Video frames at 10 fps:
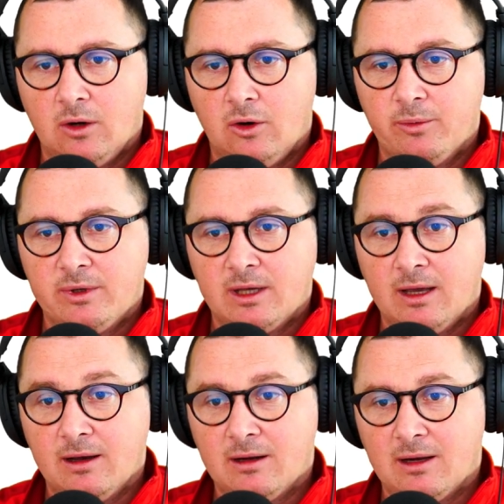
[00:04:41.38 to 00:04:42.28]
Opening
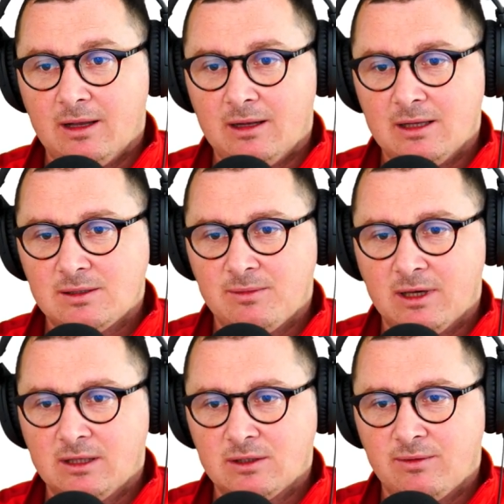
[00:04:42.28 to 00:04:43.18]
angle, and let's
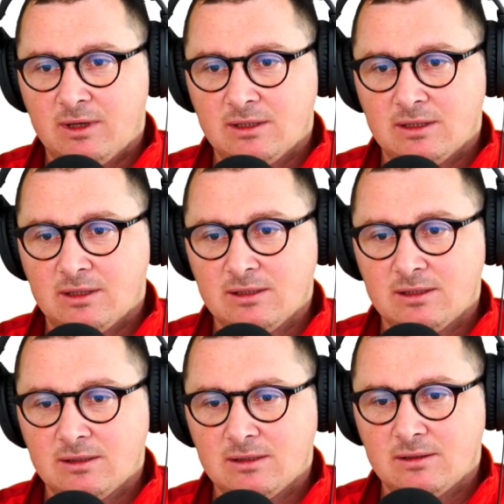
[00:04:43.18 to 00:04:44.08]
make this one as an
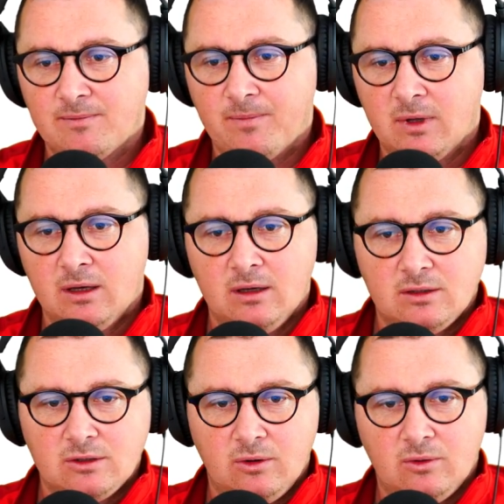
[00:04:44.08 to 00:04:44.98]
instance.
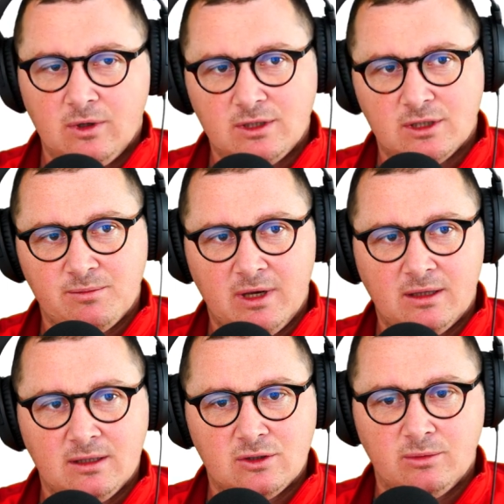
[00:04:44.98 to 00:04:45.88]
So let's just make
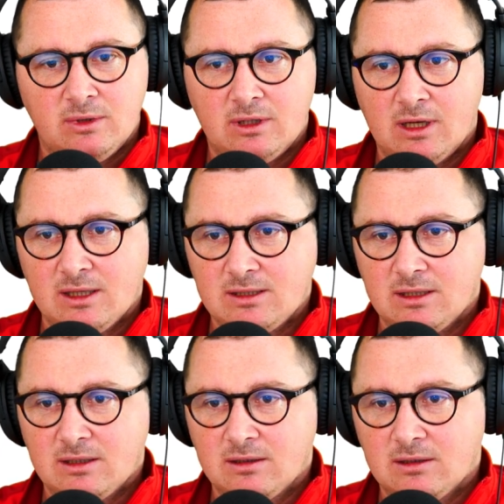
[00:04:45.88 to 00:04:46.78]
this to be, let's
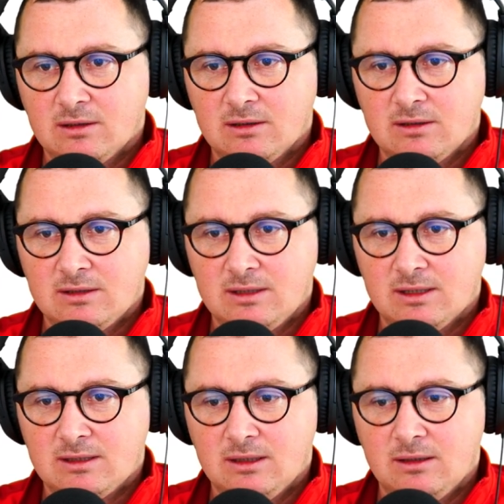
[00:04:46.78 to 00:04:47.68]
say,
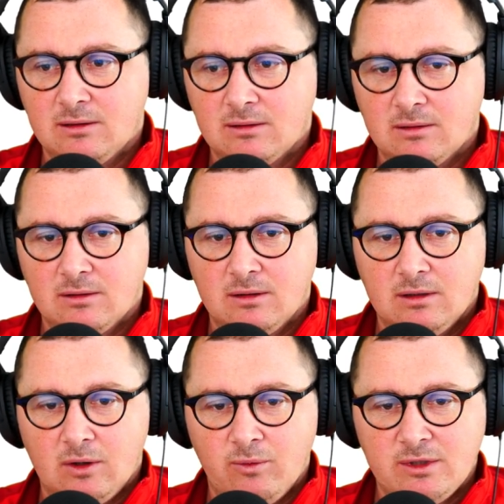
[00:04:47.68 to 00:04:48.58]
sixty.
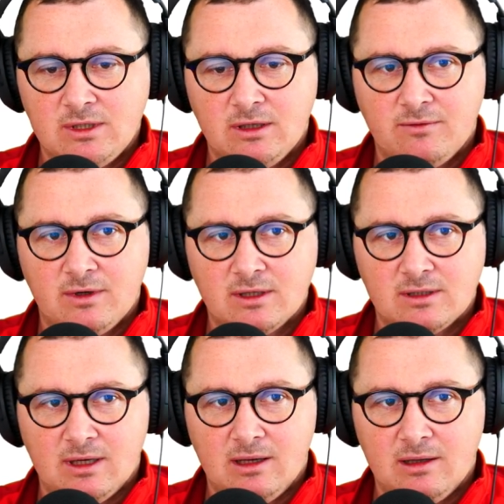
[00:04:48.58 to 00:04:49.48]
We see it
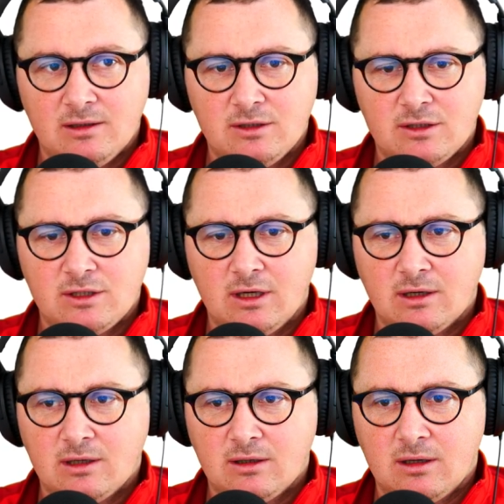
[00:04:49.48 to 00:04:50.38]
works, and let's just check
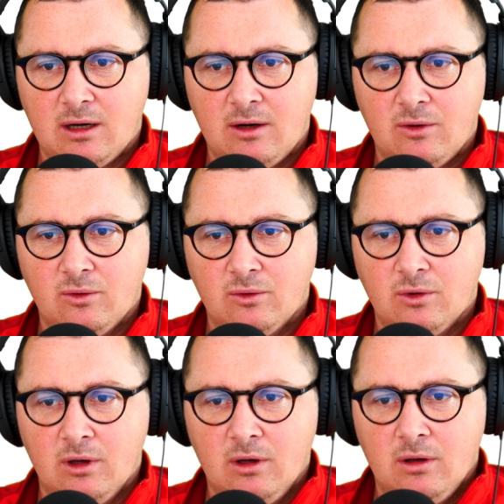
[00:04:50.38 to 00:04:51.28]
how
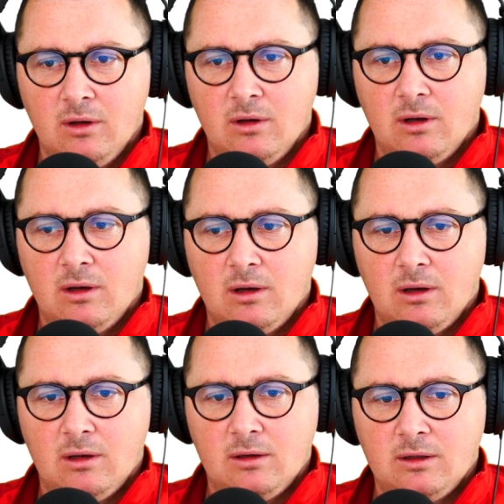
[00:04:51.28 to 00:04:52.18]

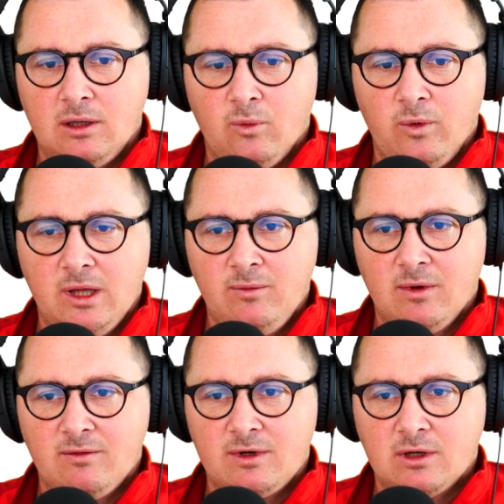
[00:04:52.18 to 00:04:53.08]
the width
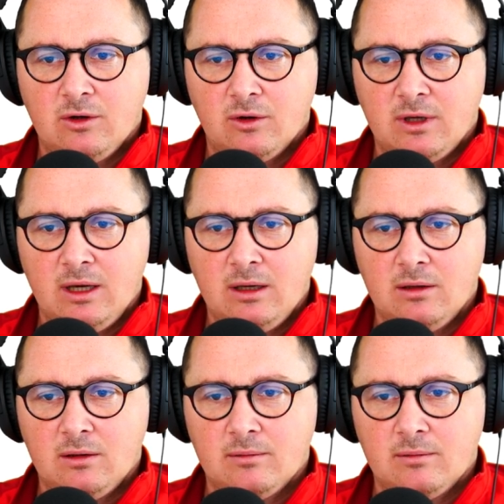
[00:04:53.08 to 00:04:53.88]
will work. Okay.